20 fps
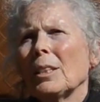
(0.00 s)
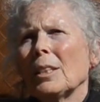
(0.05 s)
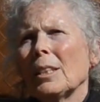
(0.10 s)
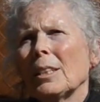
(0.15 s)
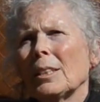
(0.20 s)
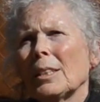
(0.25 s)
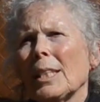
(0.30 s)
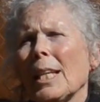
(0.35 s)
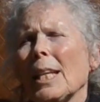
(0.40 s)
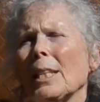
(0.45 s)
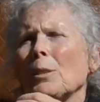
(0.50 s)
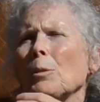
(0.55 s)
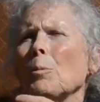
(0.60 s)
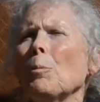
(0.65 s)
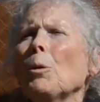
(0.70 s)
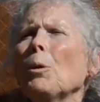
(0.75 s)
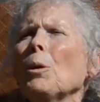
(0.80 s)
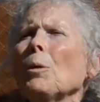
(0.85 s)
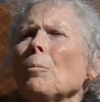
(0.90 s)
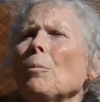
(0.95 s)
It takes
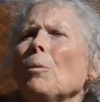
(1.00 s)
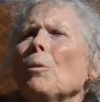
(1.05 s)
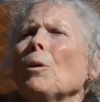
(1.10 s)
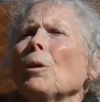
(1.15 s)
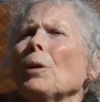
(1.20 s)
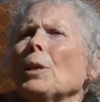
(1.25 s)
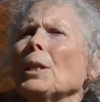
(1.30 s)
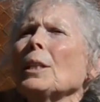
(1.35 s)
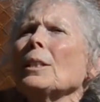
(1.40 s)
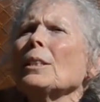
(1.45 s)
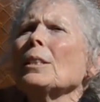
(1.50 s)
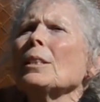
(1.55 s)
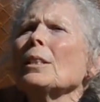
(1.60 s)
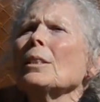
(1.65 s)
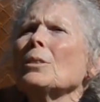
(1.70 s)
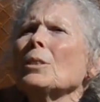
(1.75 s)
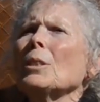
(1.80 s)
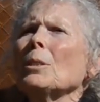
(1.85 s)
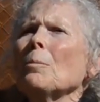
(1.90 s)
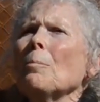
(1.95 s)
more and more
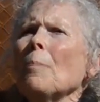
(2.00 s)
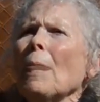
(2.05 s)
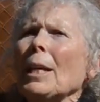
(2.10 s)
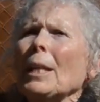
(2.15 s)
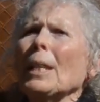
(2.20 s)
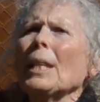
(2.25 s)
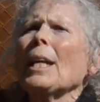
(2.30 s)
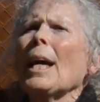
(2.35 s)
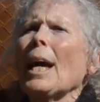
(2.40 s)
to make it